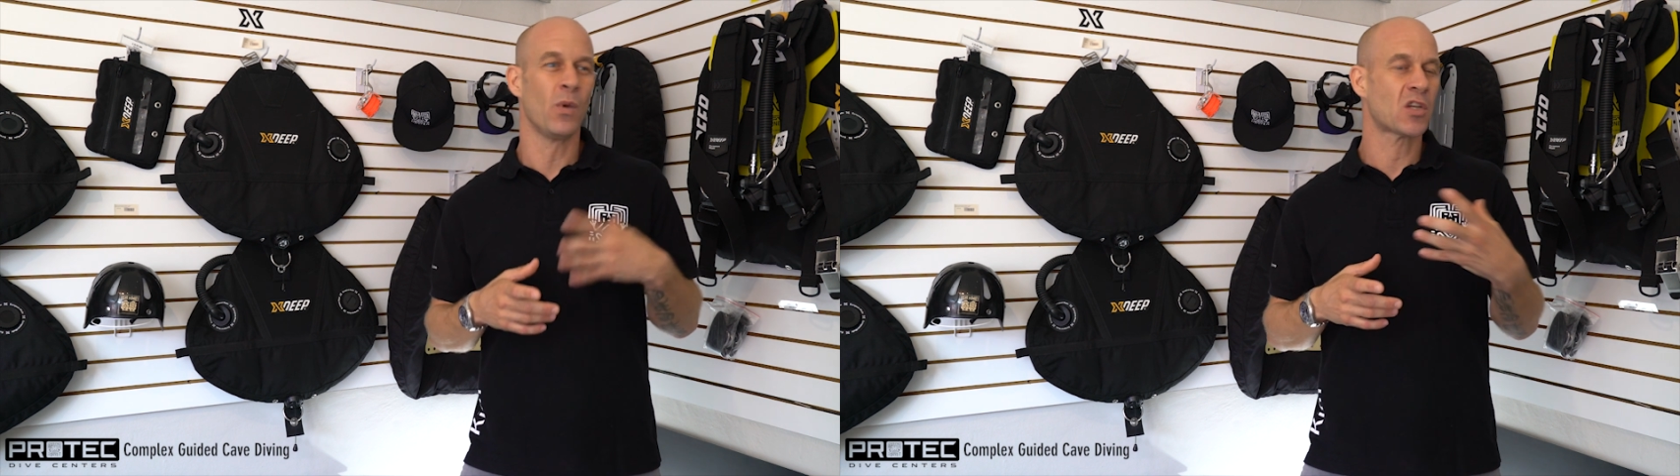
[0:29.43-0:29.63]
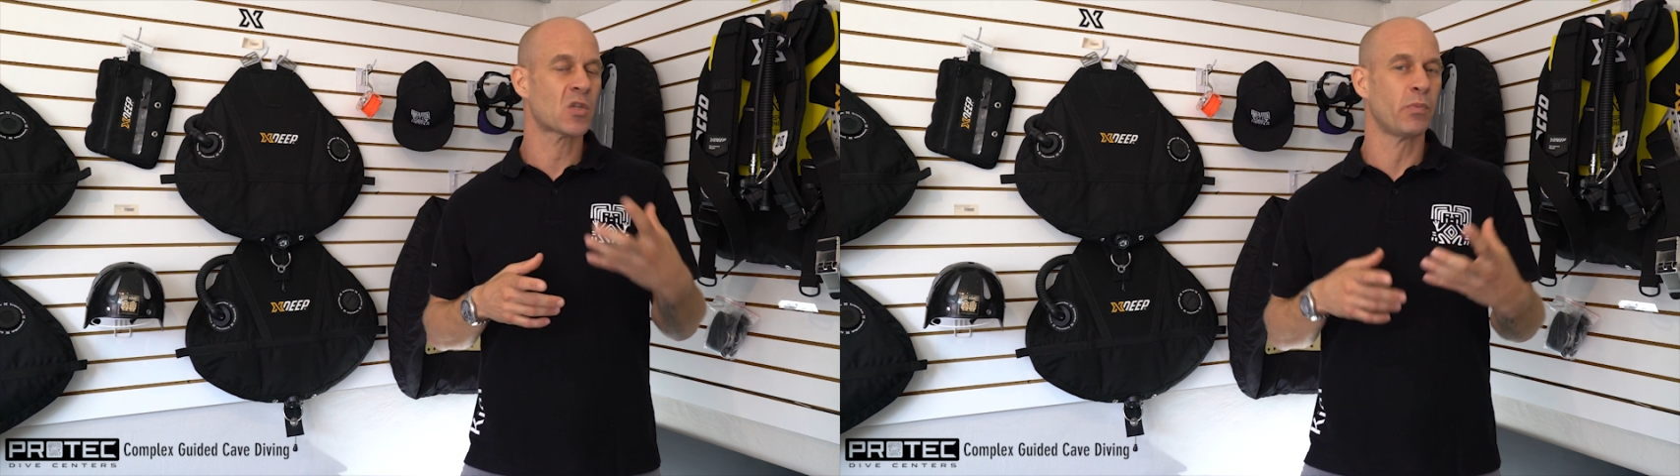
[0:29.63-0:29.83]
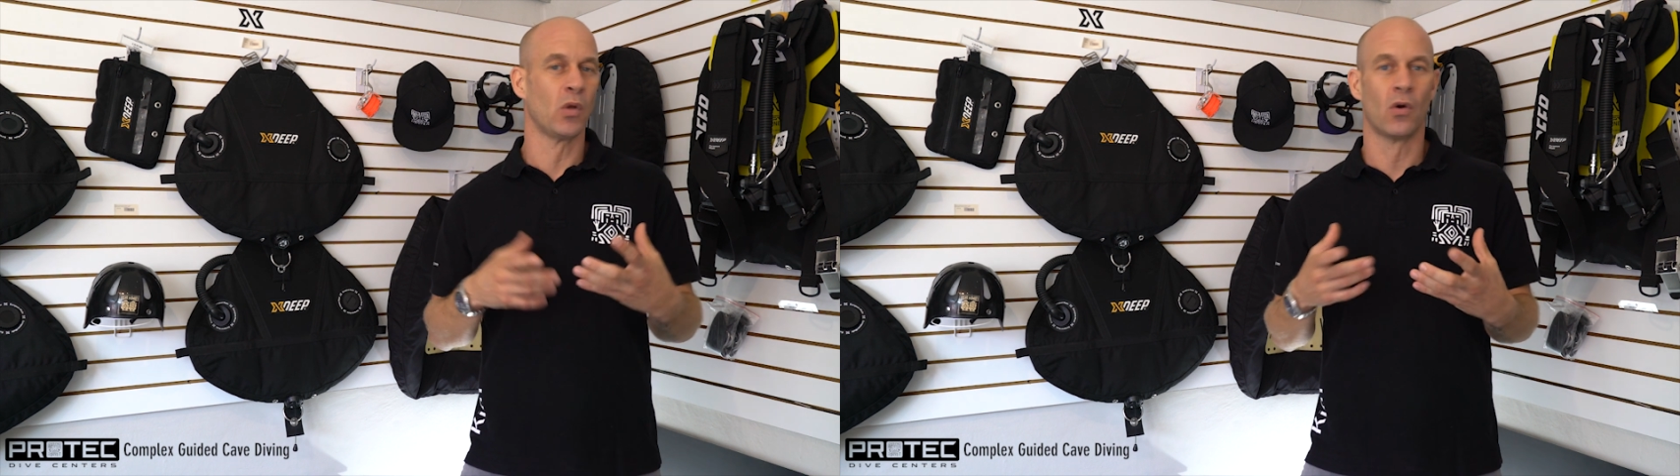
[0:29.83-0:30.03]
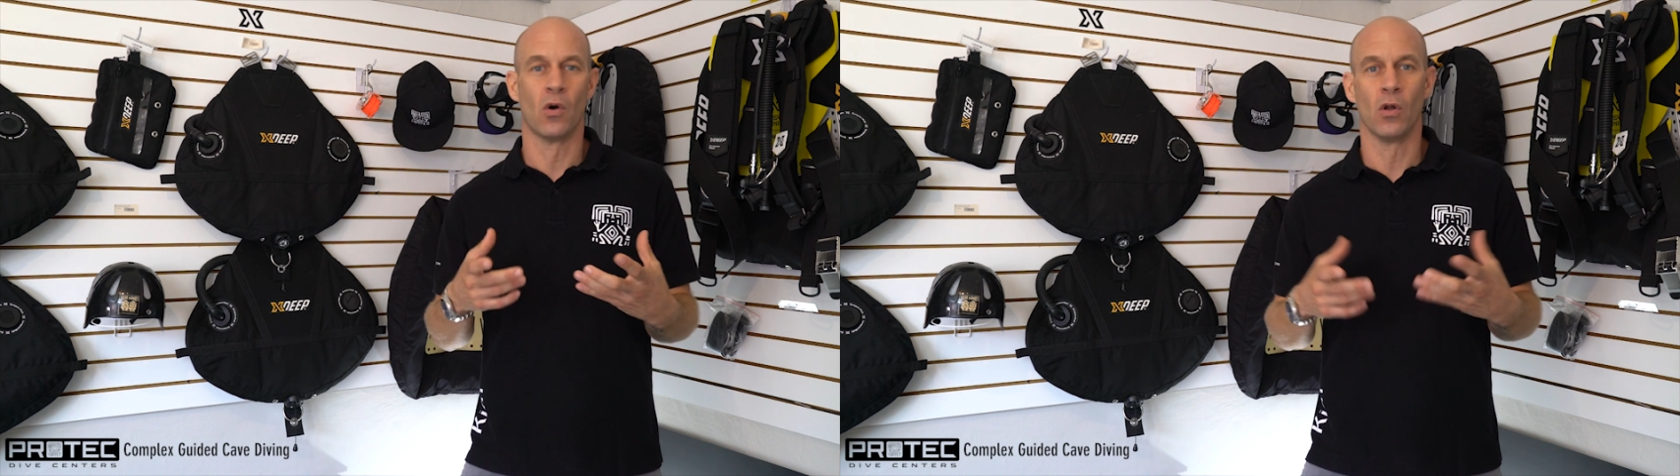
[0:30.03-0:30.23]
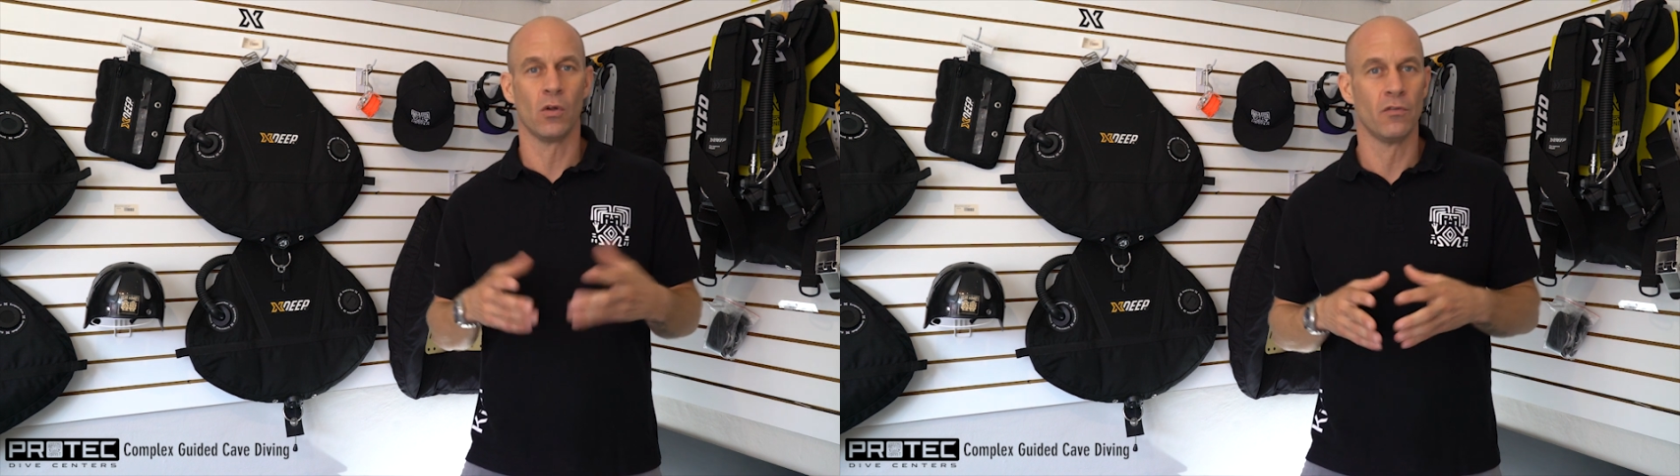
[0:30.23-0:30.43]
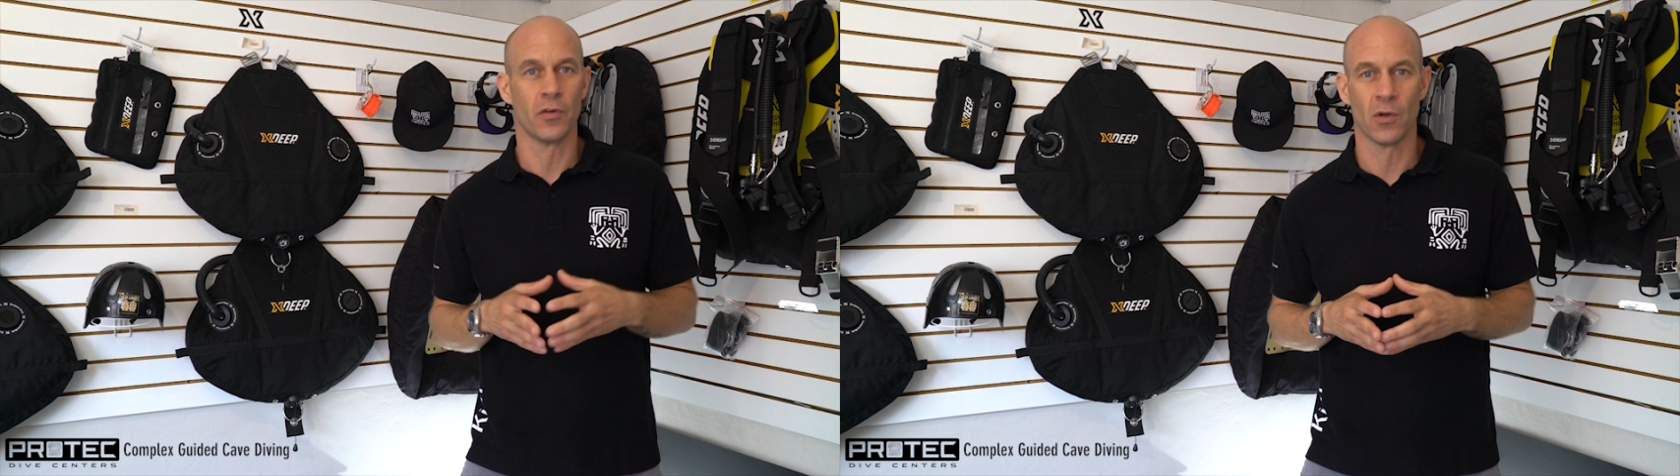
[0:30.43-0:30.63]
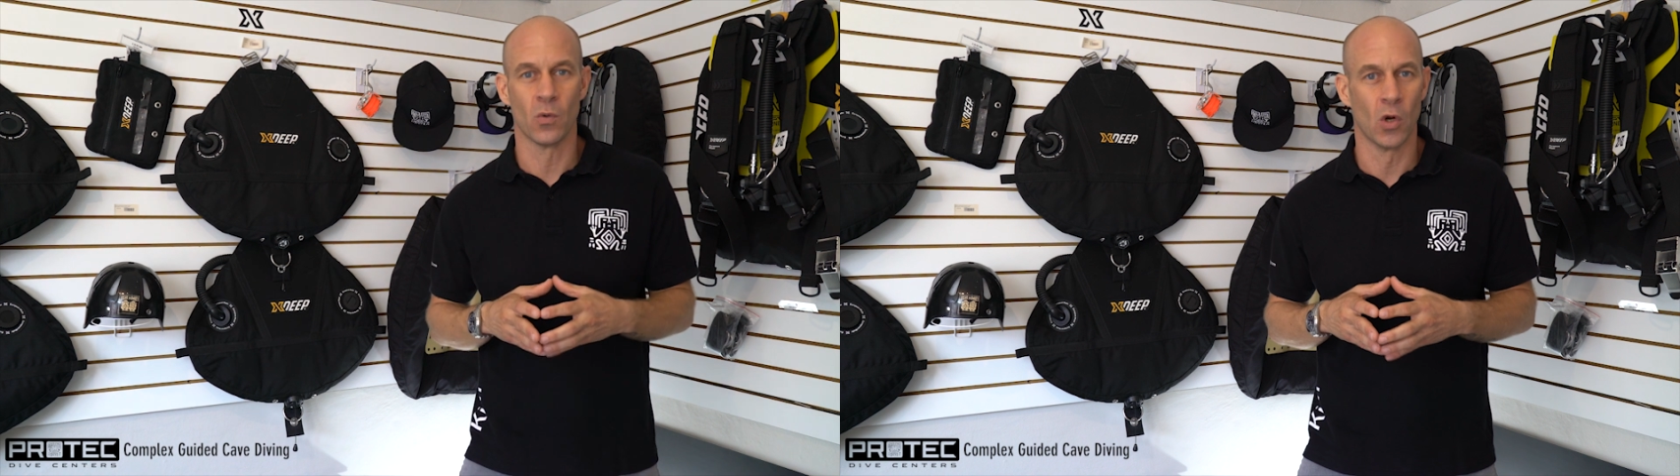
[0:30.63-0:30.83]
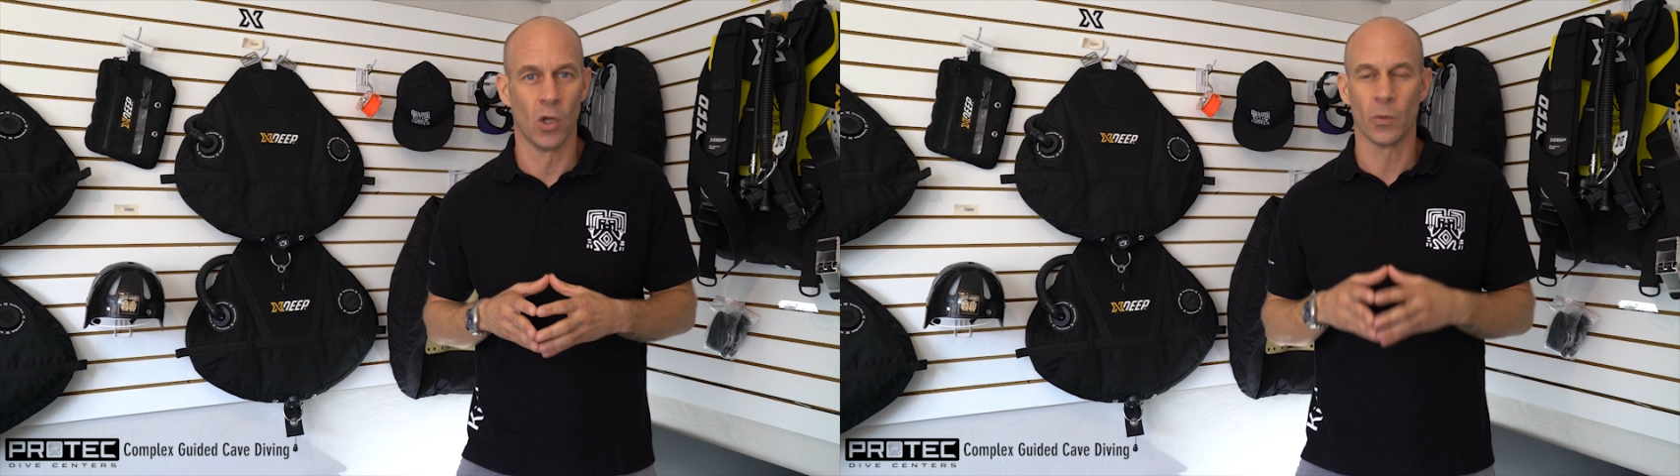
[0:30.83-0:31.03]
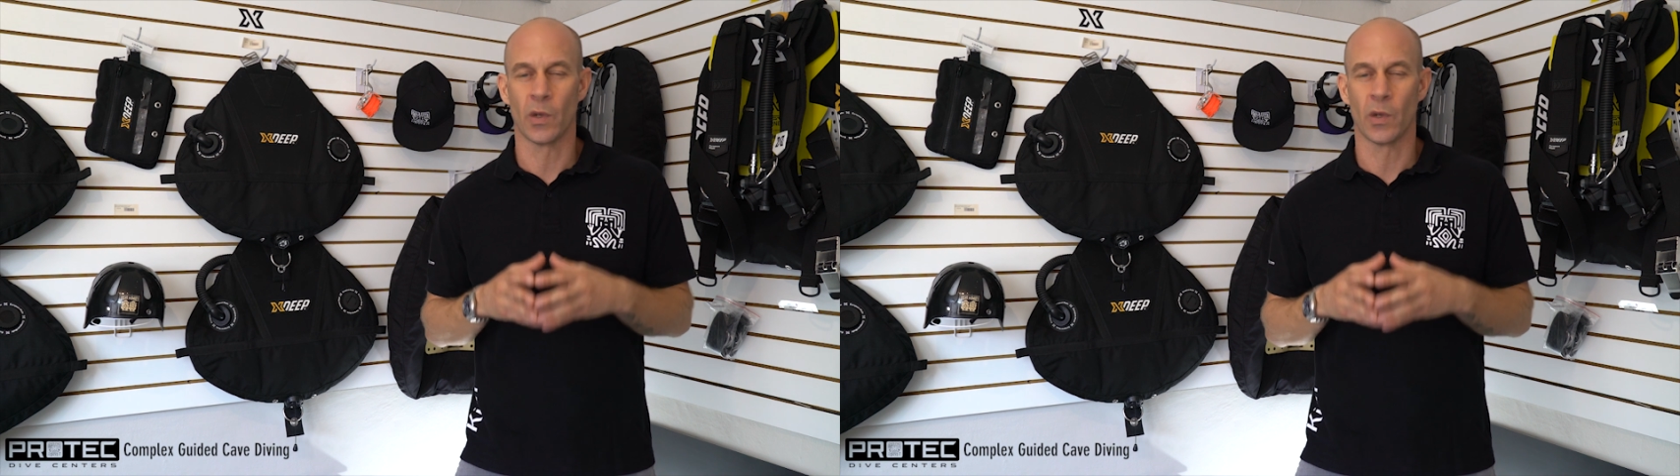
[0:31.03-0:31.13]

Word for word: we explore all over the world,